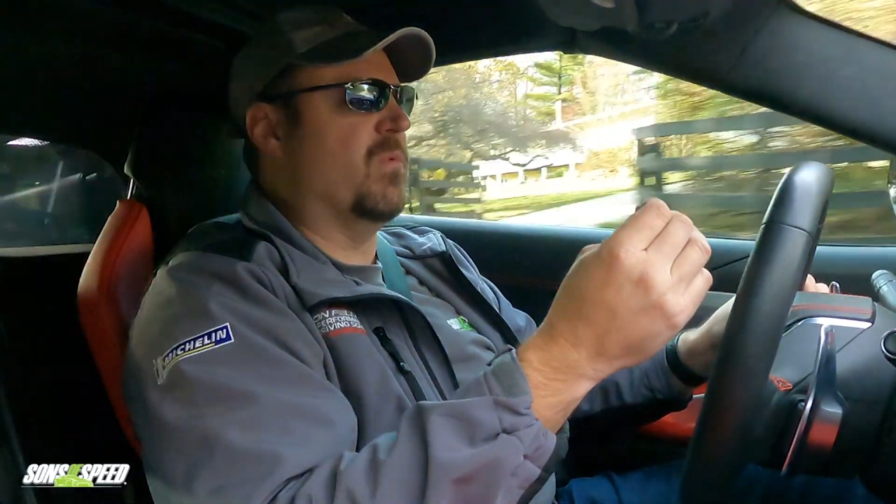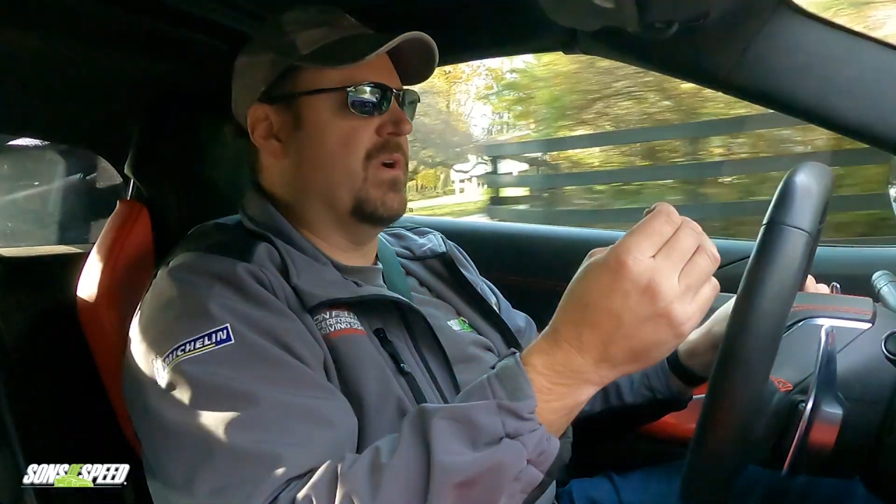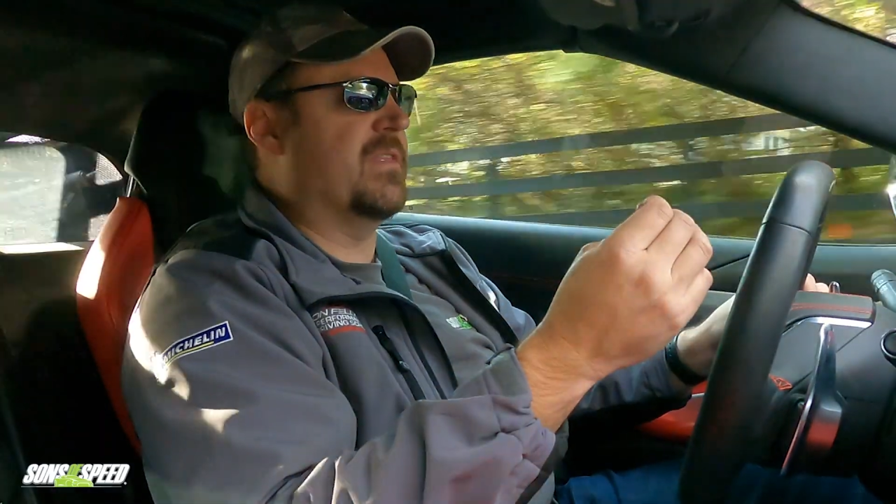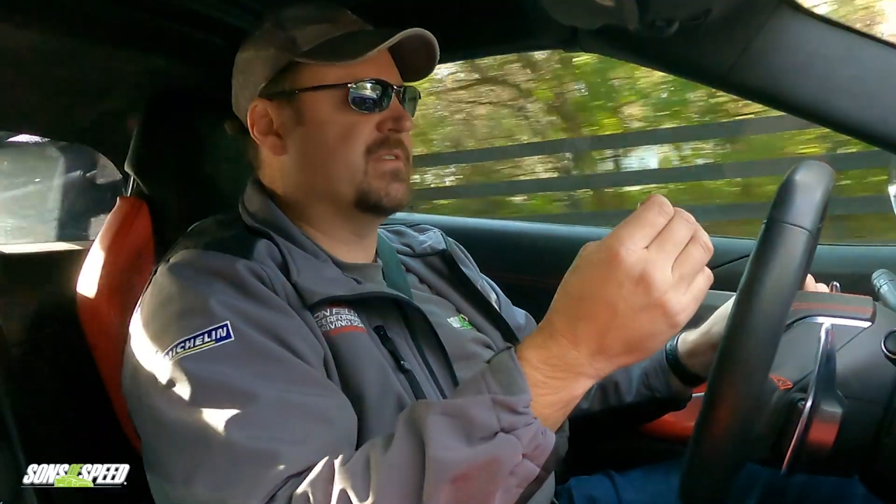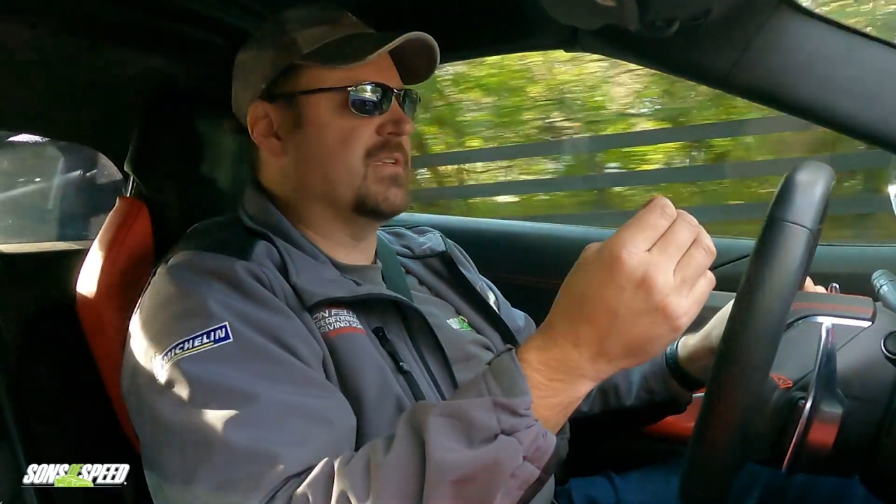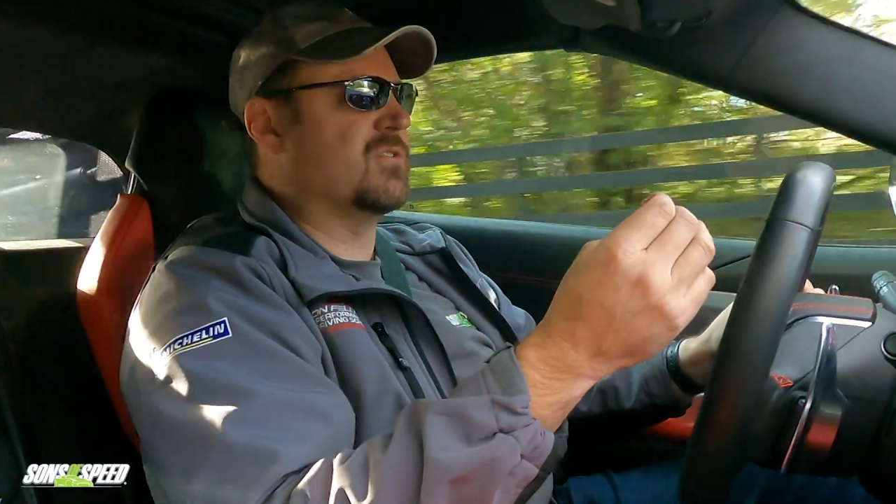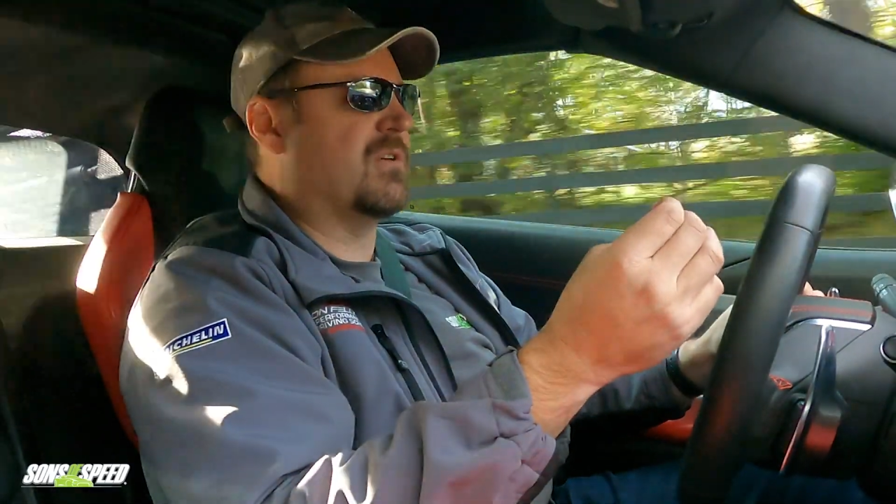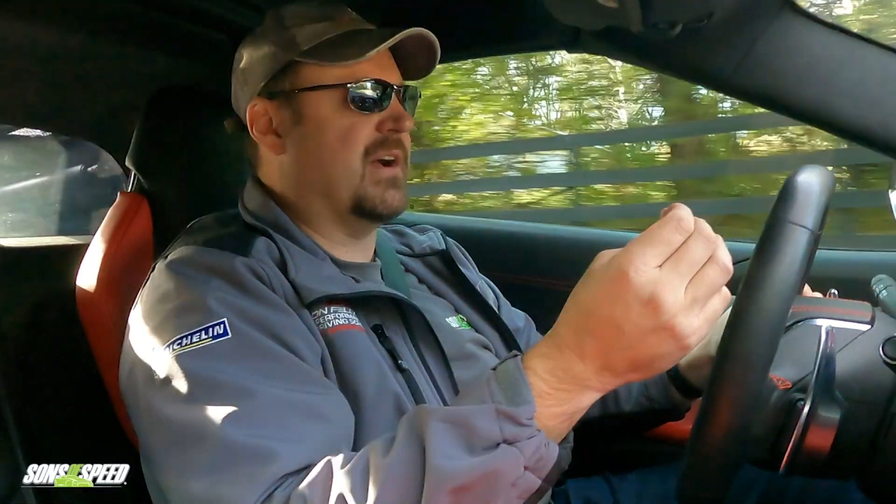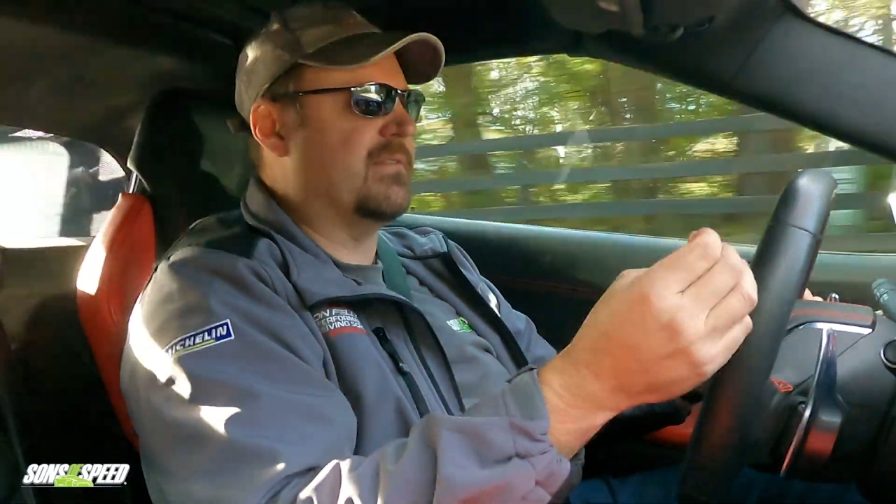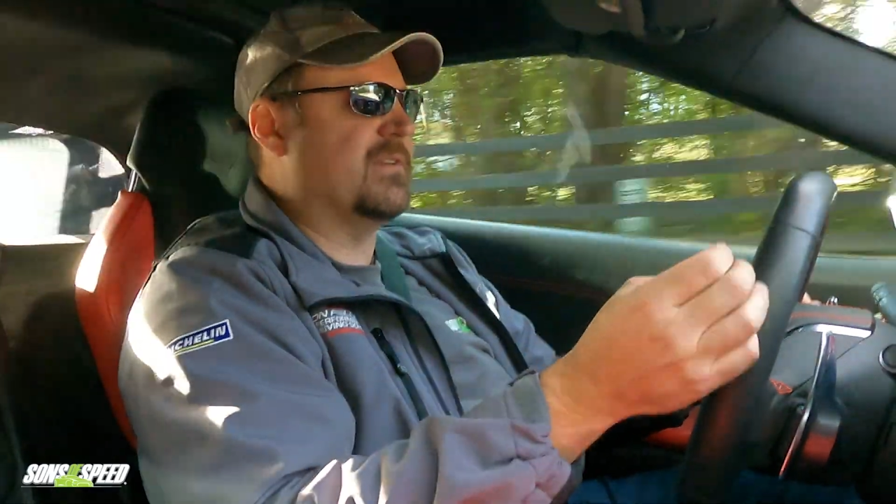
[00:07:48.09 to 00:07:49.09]
the way this thing
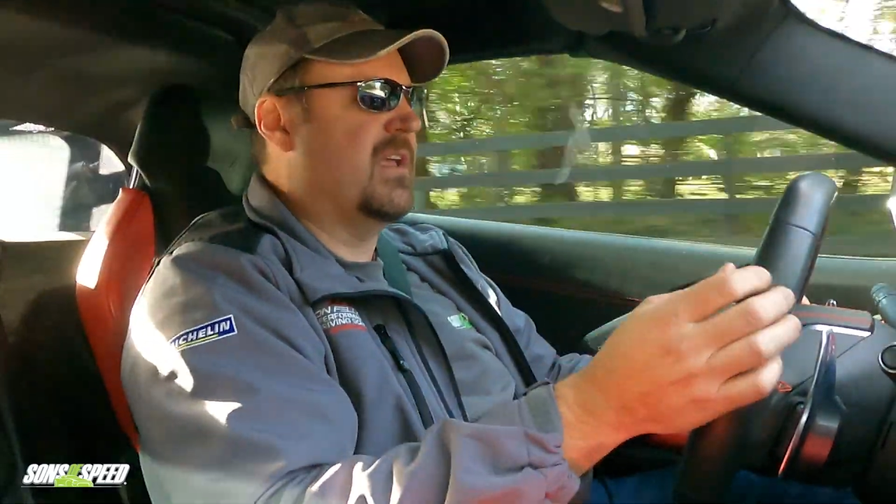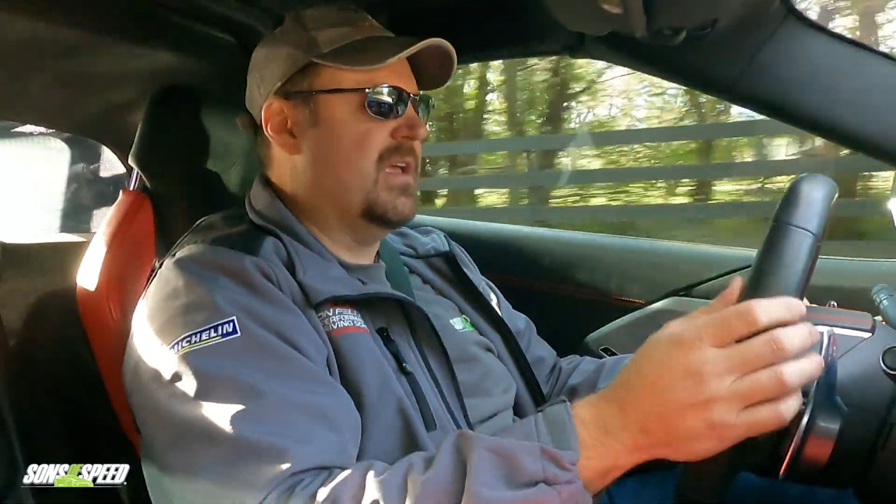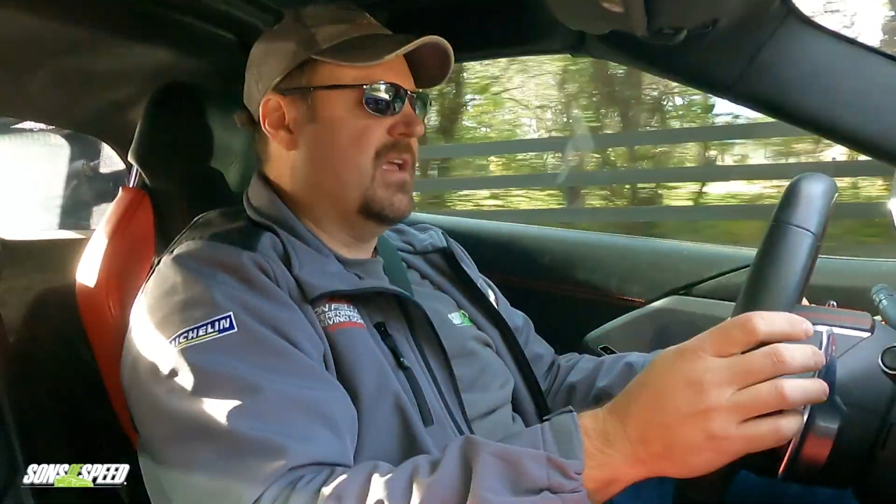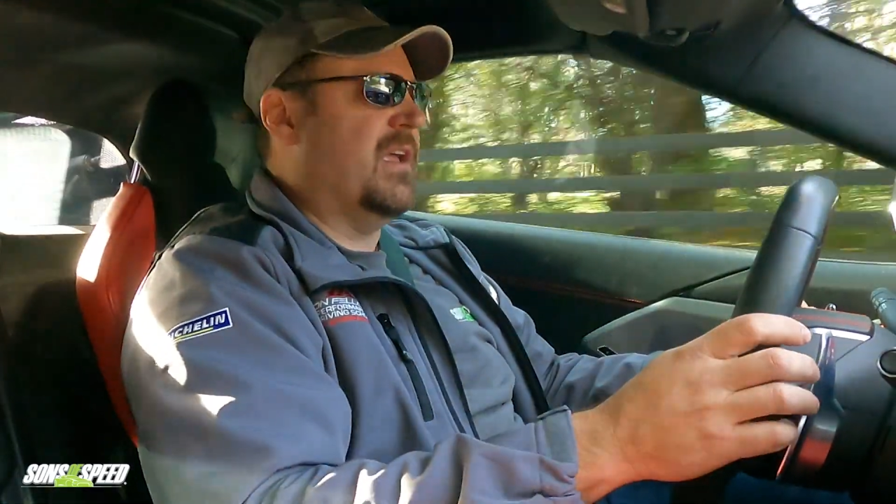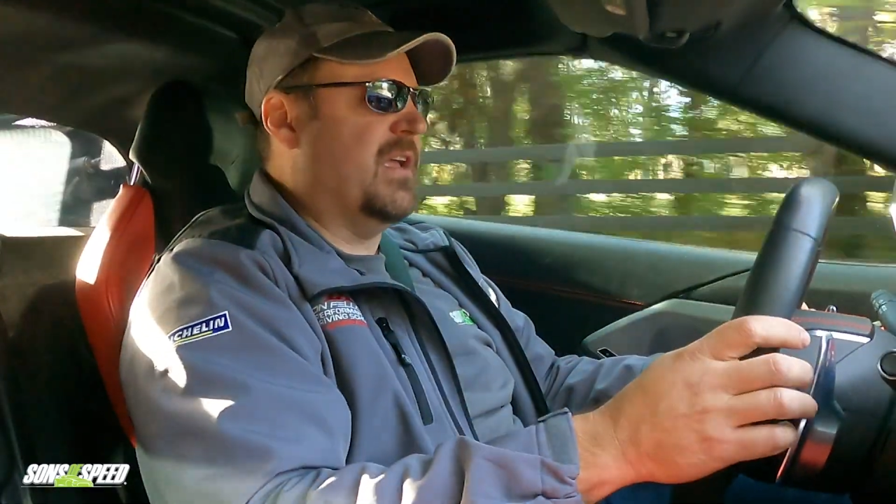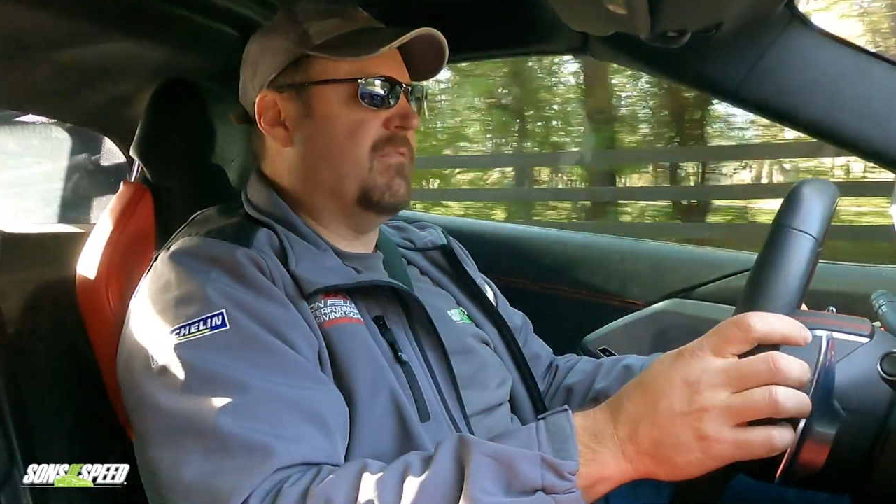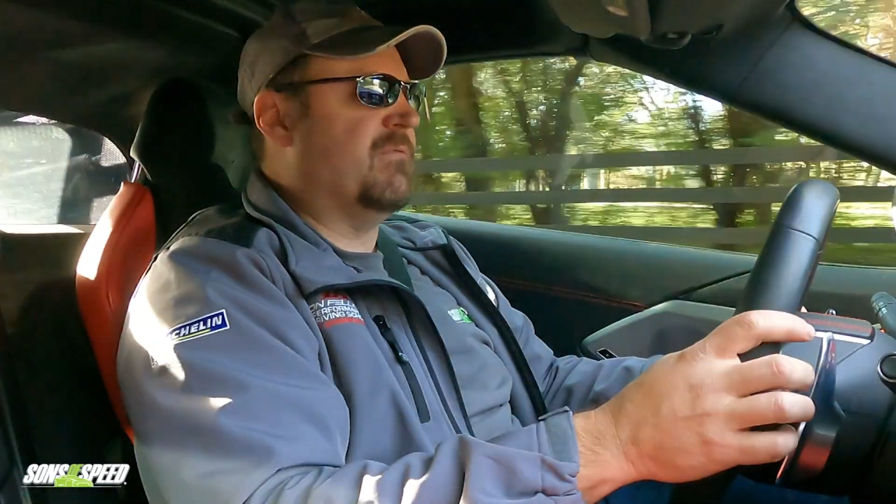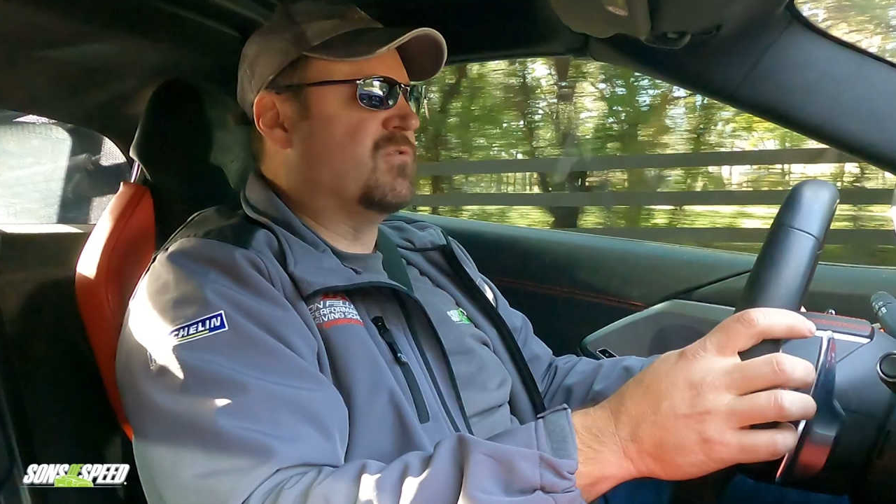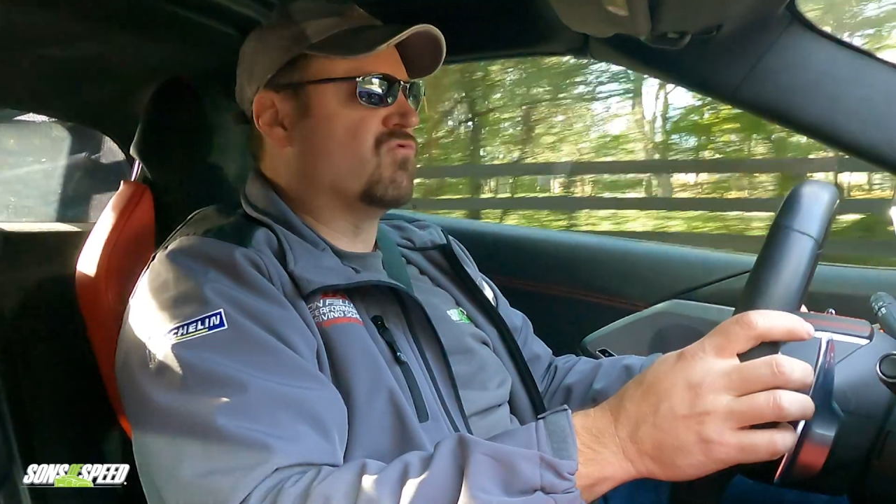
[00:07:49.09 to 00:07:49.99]
drives. It